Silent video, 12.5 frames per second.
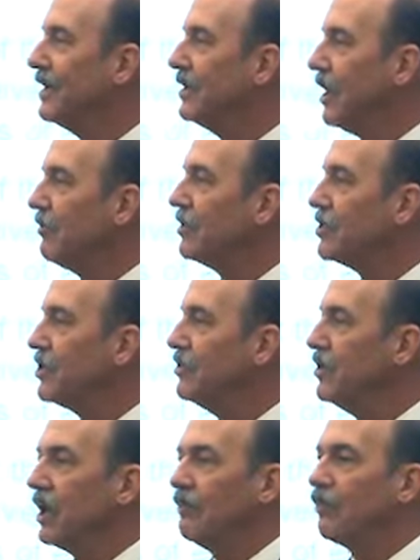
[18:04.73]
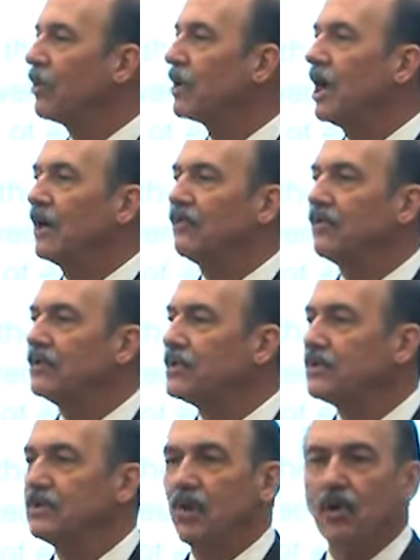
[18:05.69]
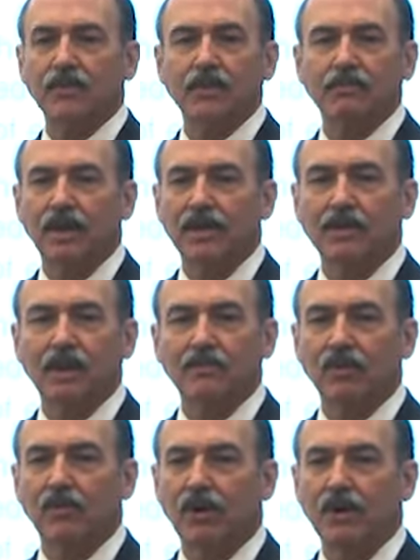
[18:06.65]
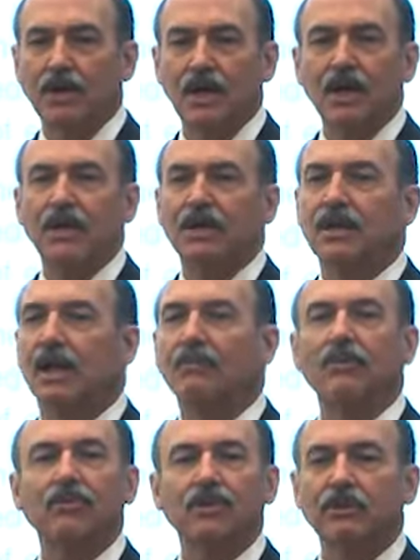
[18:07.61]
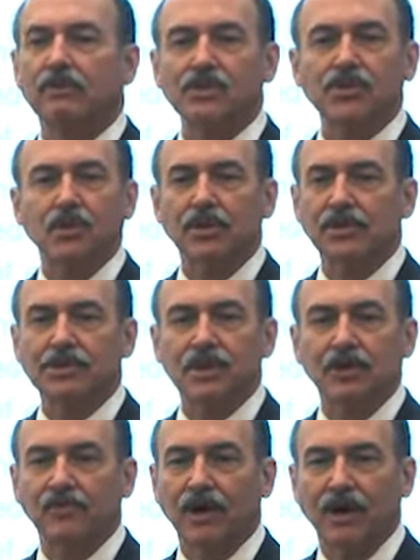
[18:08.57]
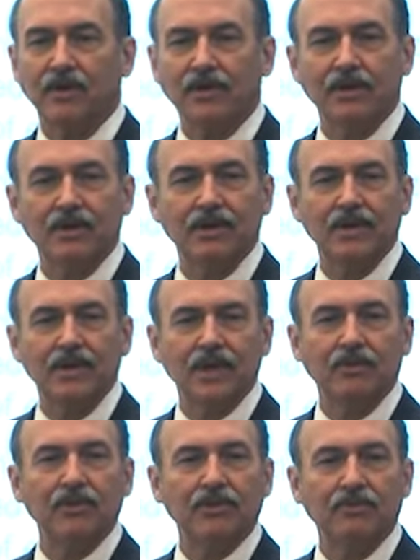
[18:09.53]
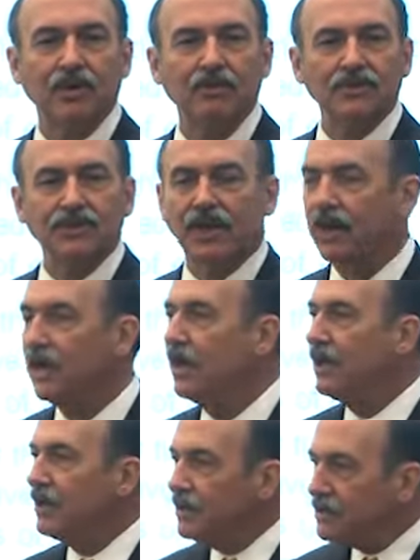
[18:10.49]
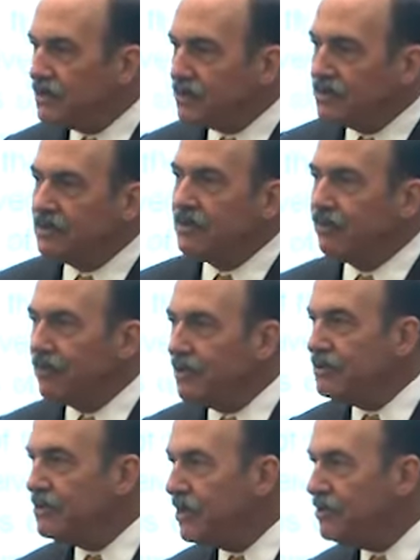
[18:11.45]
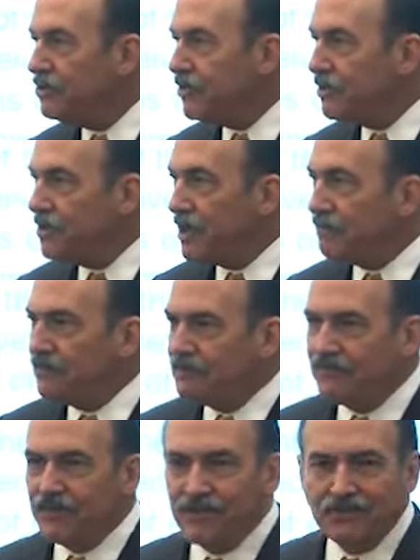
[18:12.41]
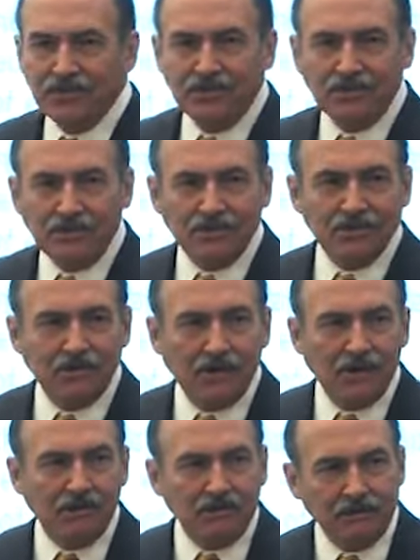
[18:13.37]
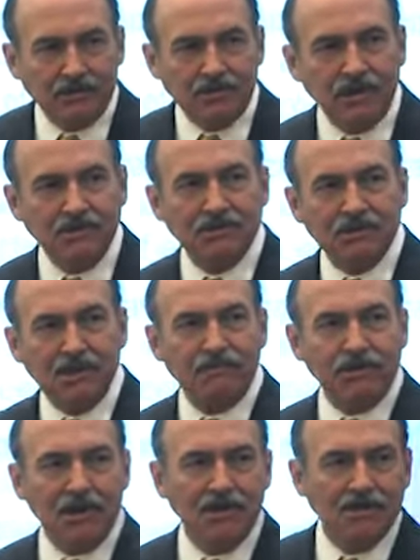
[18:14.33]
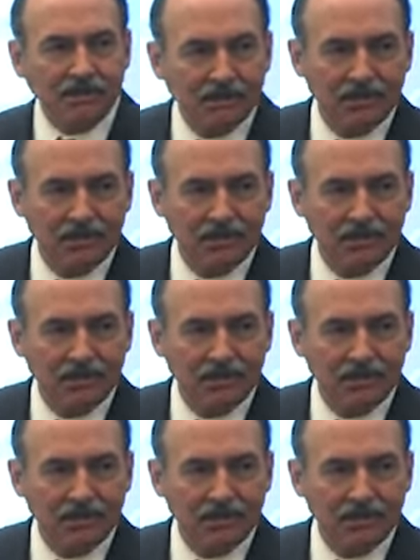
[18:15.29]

Number 2, you get more converts over to bucket number 1. Number 3 will sort itself out. Number 3 will say, this isn't the place I joined up in 15 years ago. It's not the same place.